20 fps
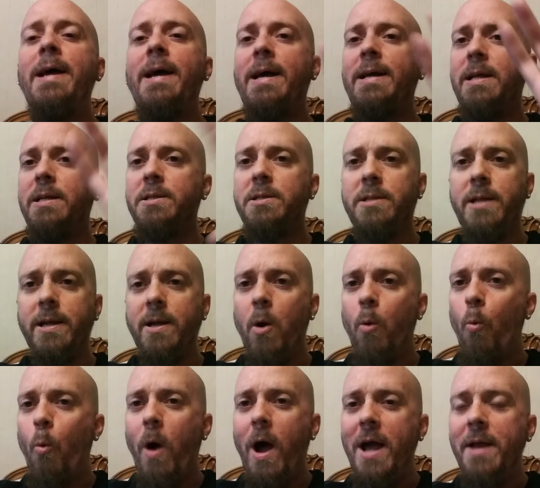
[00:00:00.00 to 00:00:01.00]
and it's like
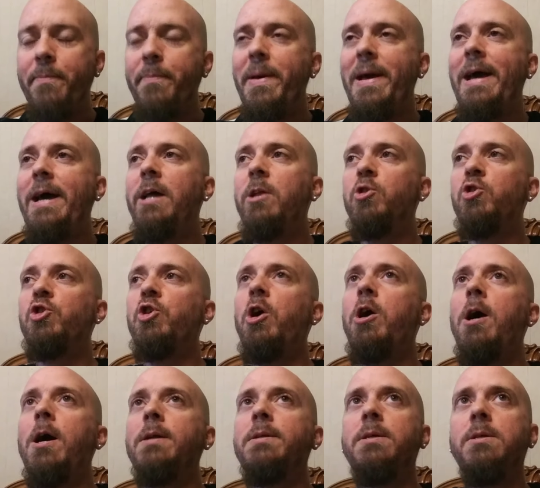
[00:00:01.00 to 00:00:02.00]
a wide pan
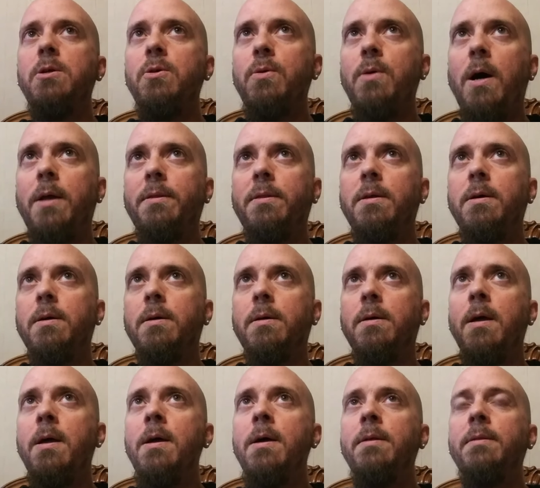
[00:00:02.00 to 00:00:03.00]
shot, and you got the